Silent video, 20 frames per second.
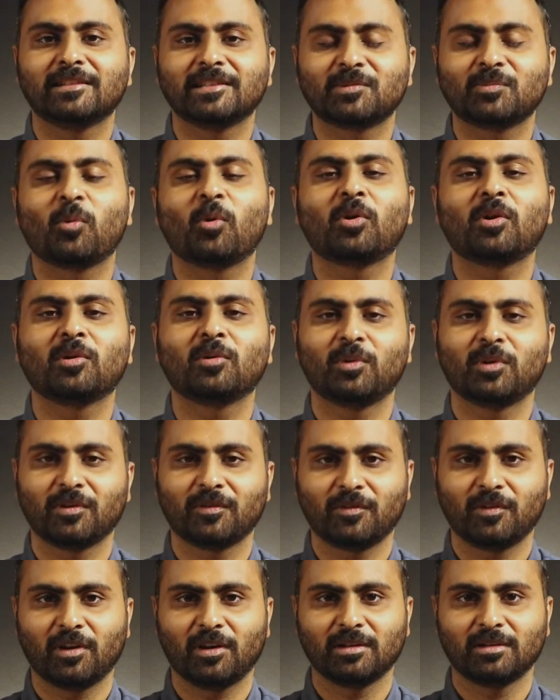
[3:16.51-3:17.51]
the spoken word
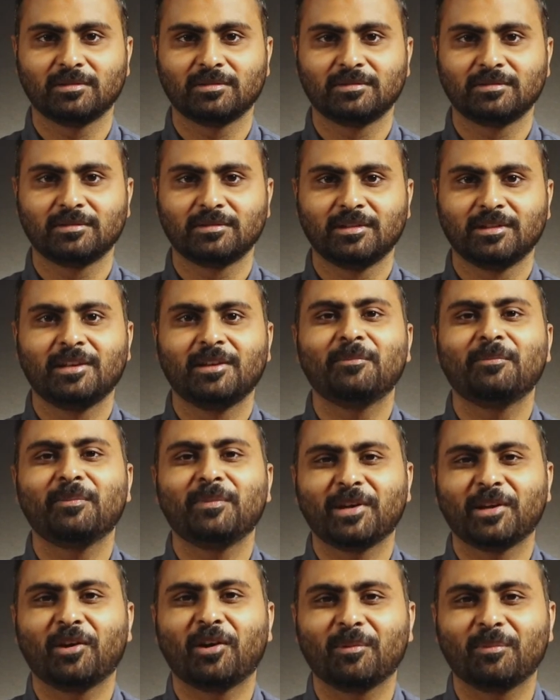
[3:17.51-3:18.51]
of God.
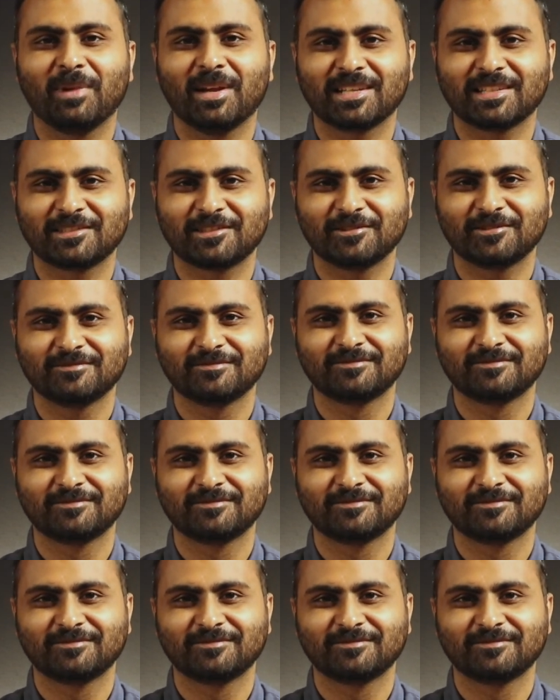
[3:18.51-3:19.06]
May God bless you.